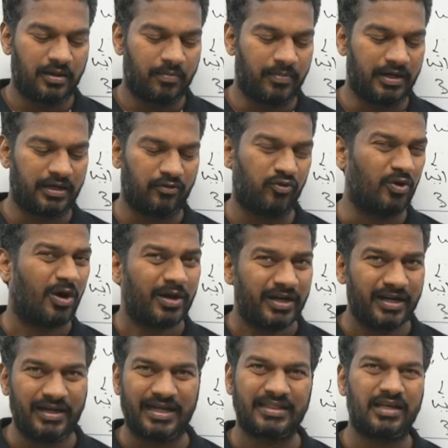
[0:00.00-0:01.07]
But if you already
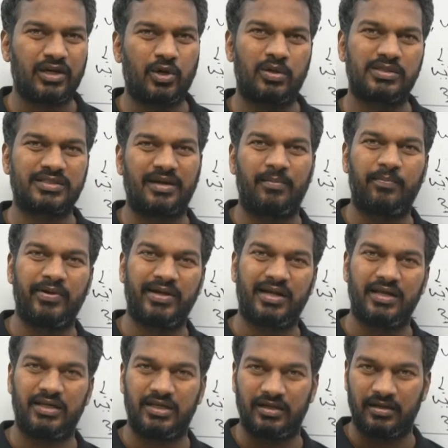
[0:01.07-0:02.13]
done the course
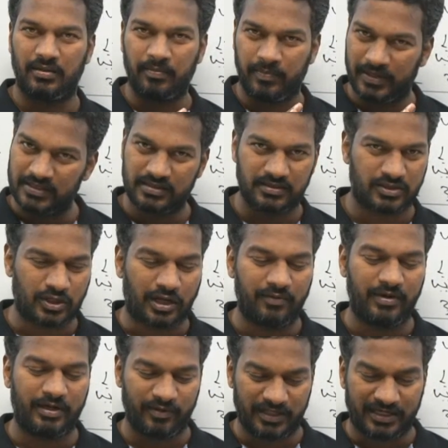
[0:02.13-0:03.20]
completely here, please solve
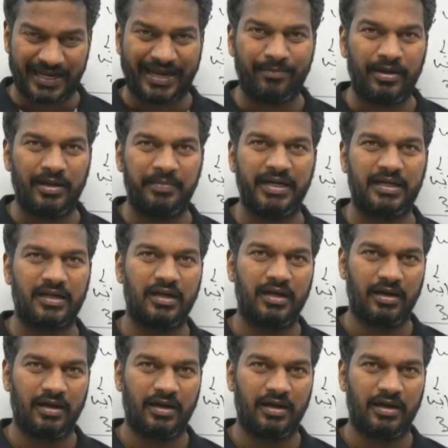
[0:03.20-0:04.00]
it with the time limit.